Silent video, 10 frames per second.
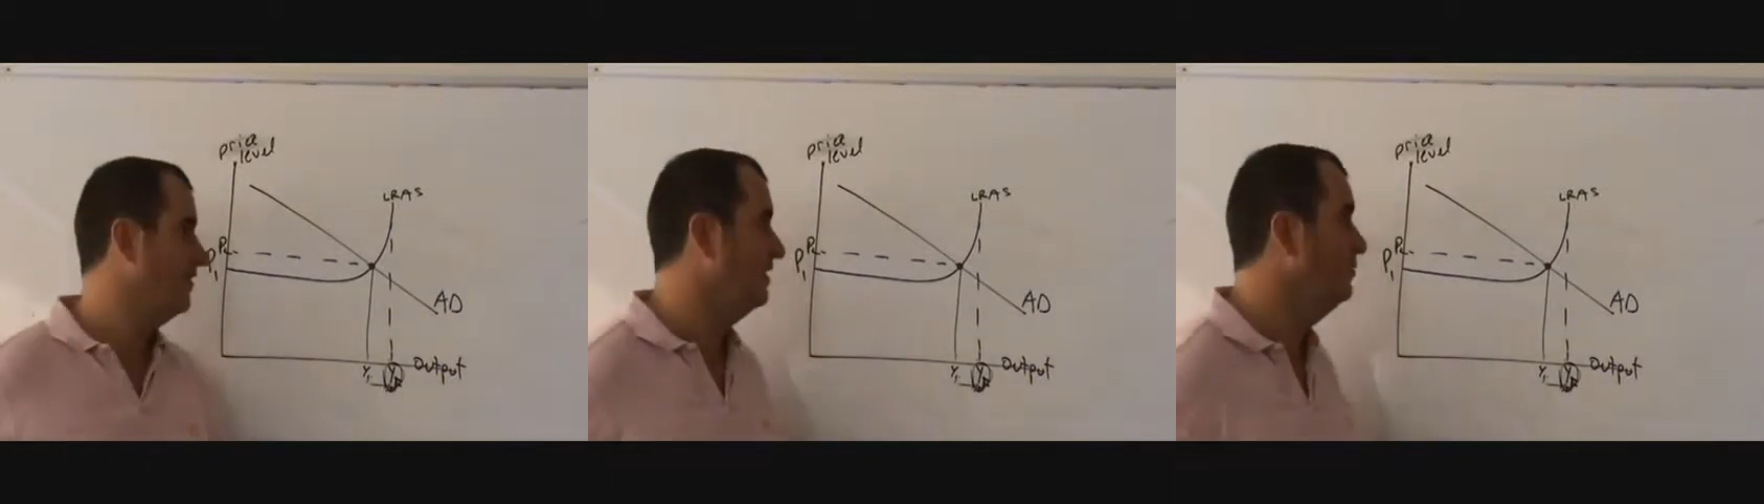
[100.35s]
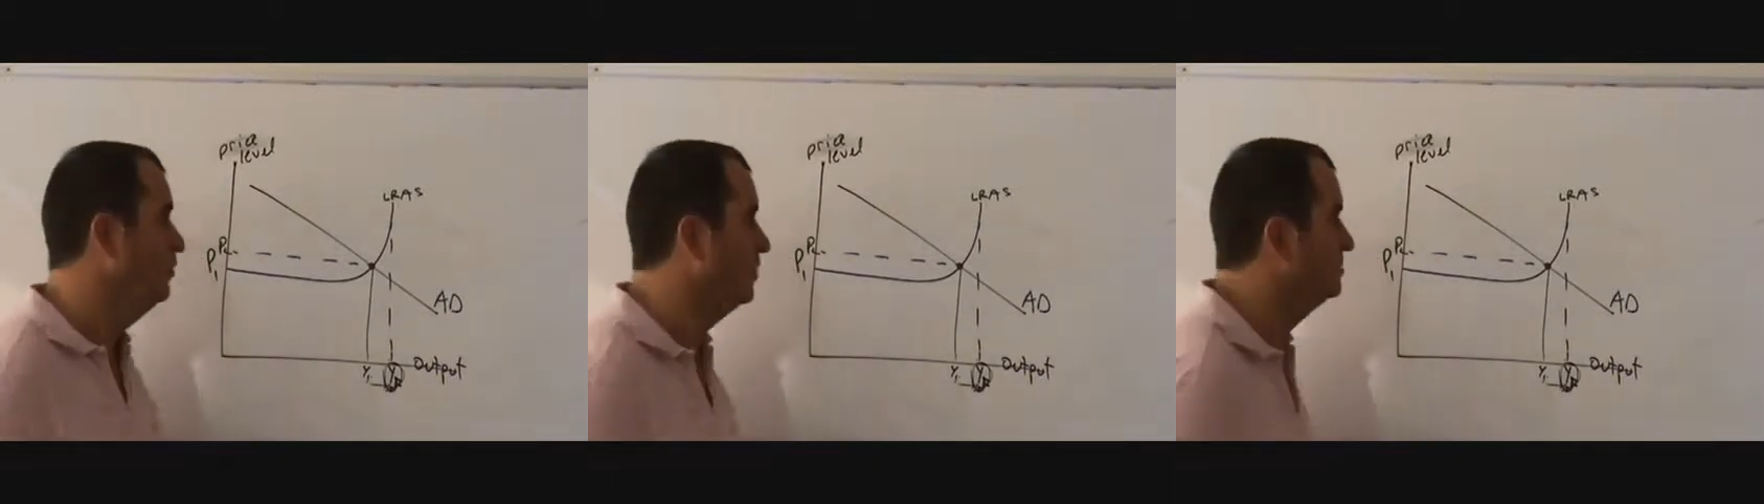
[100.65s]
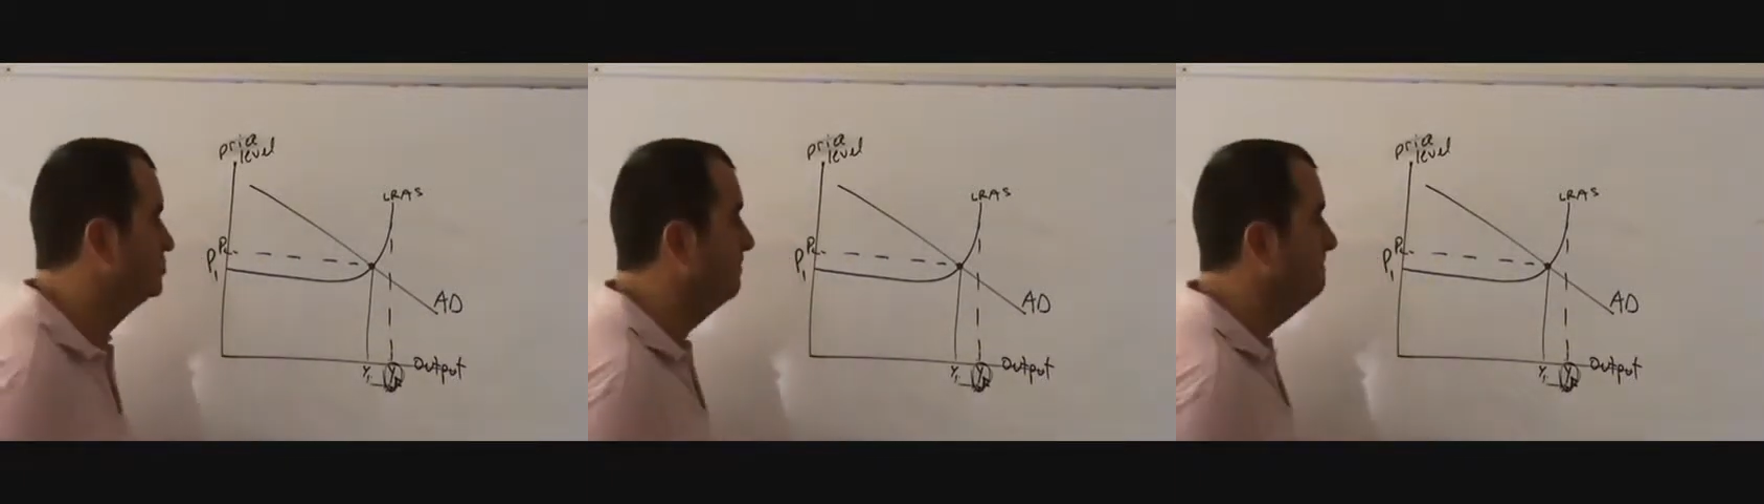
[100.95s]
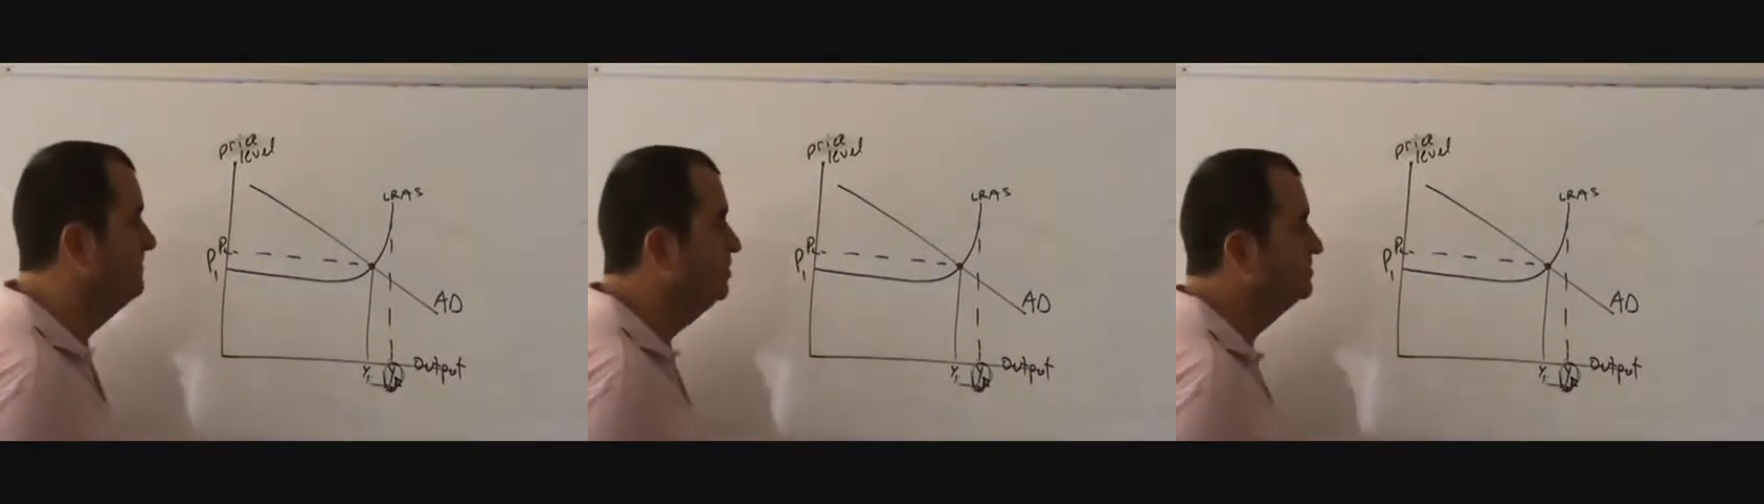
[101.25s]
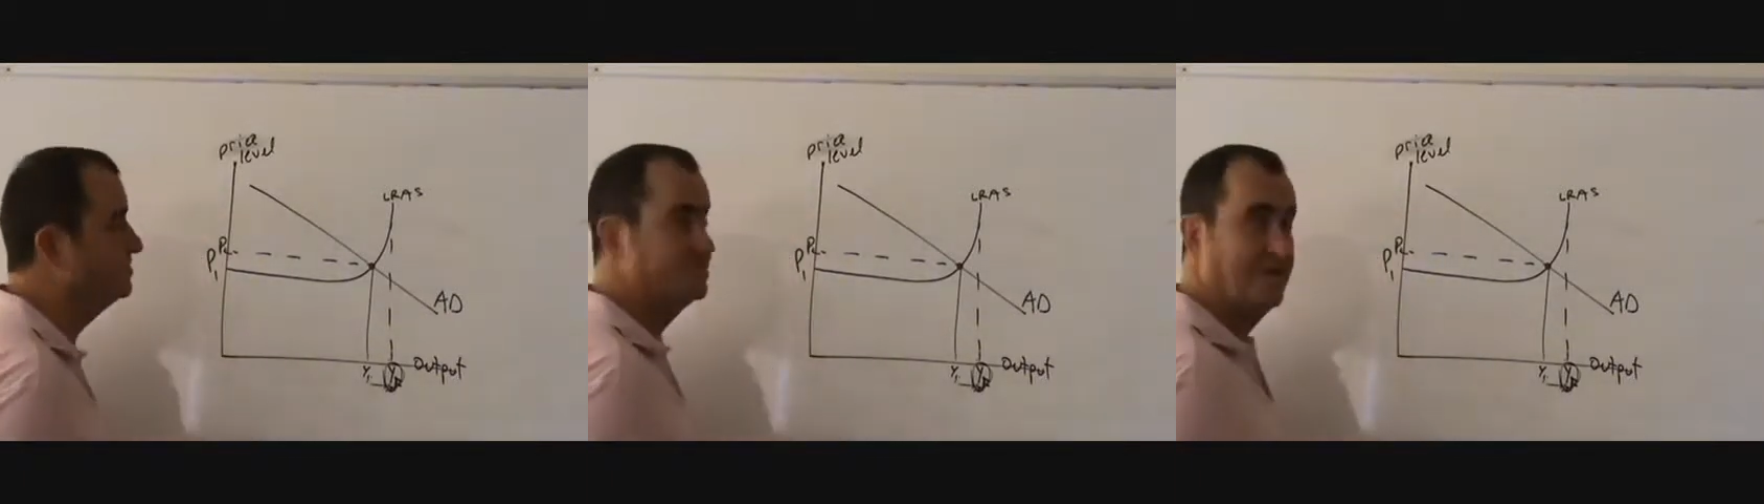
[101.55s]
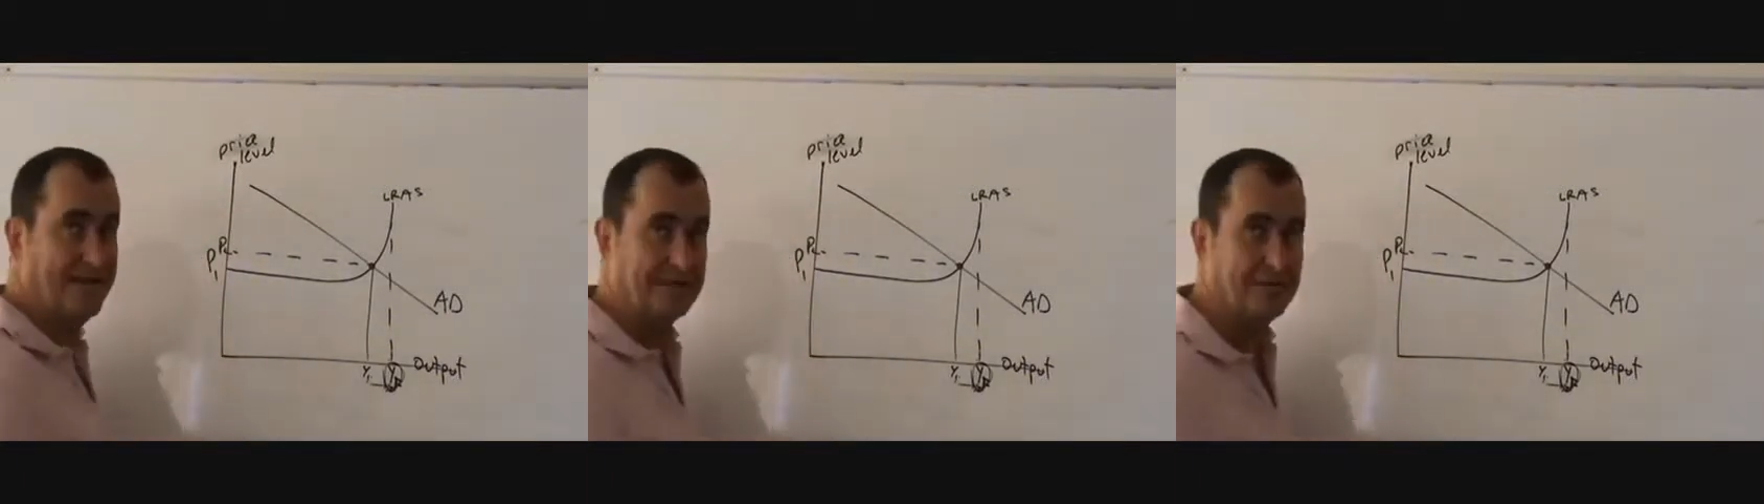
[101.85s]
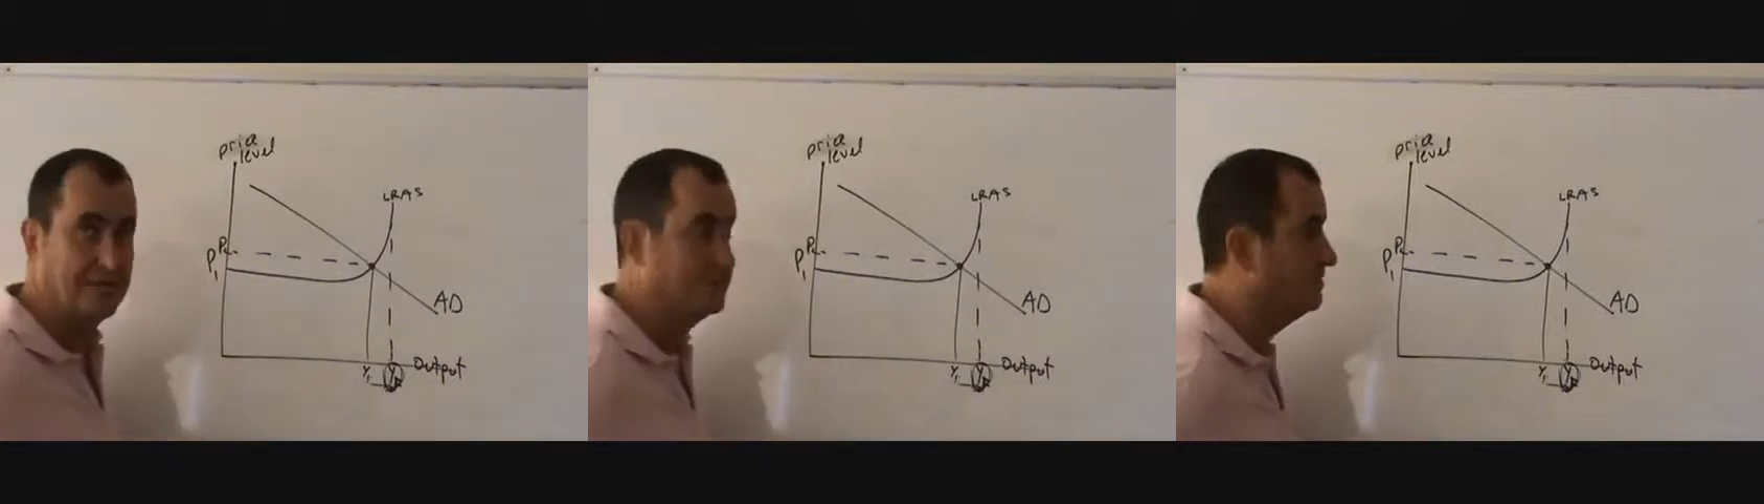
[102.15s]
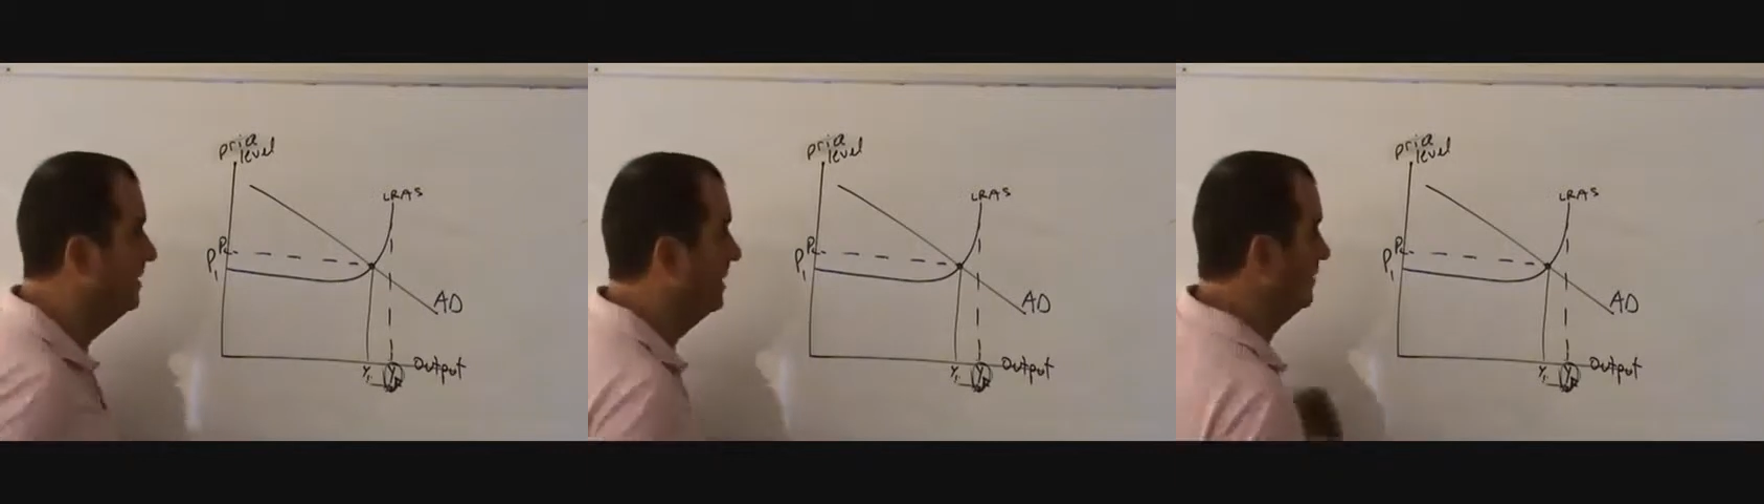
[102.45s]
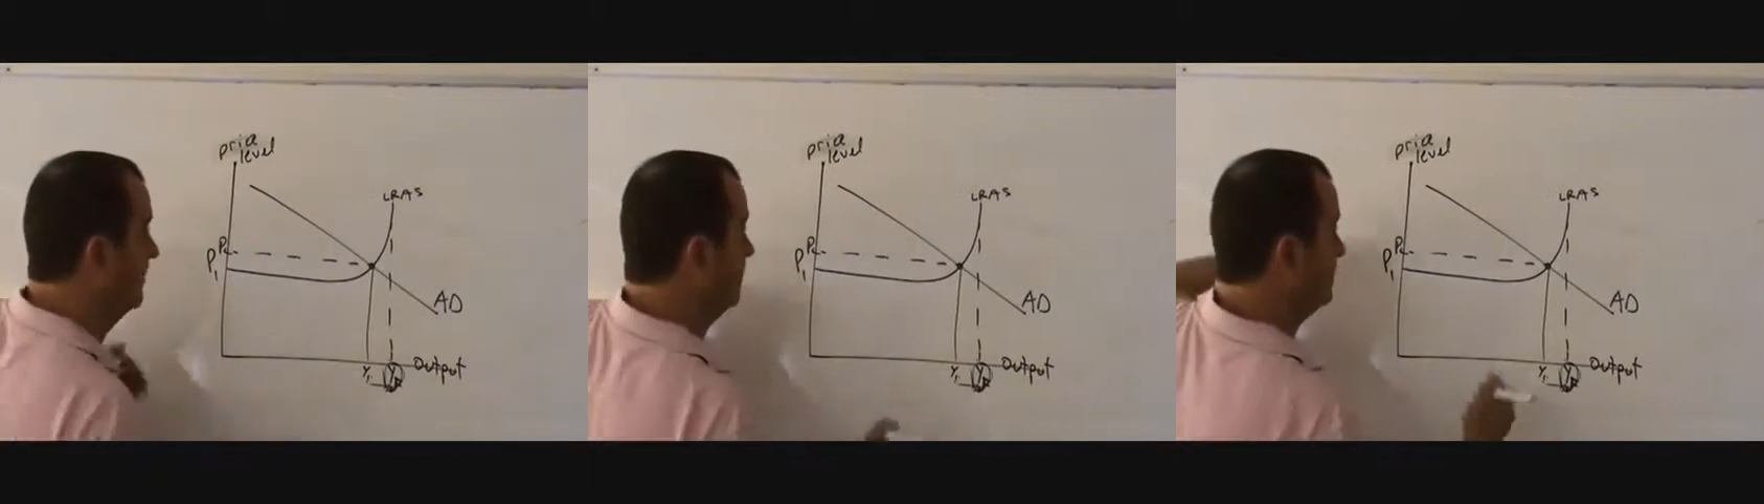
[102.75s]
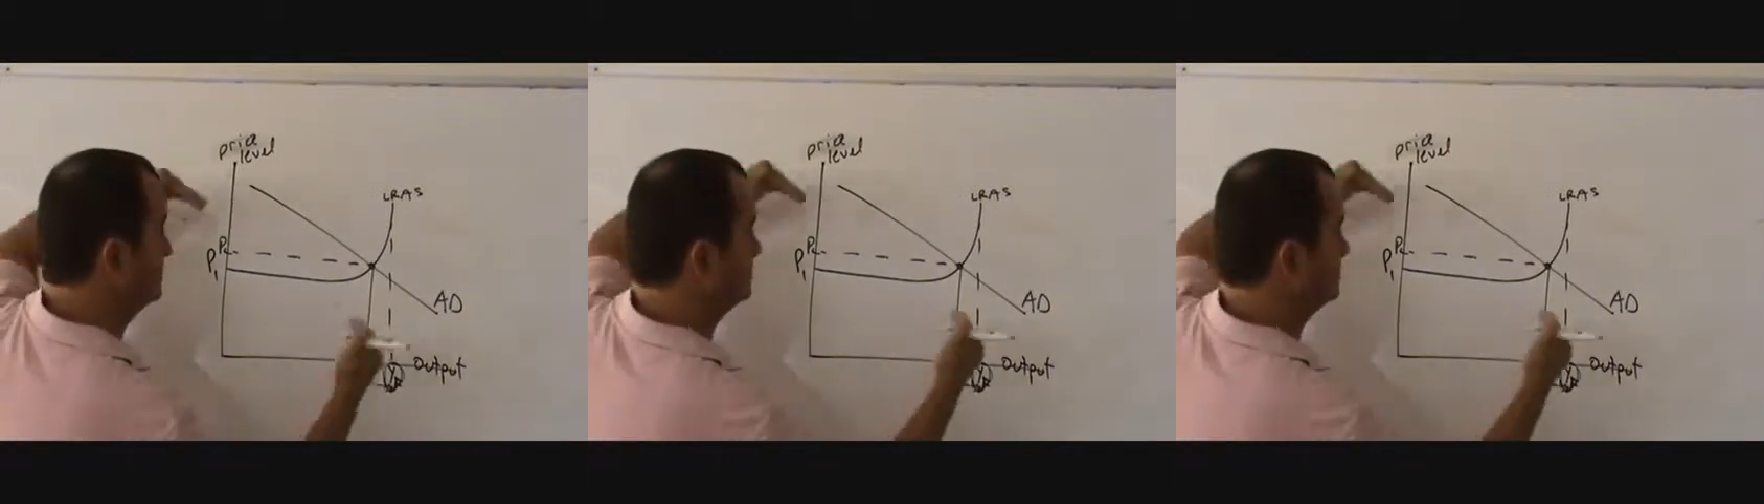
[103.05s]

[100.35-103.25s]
they will want to boost aggregate demand. They will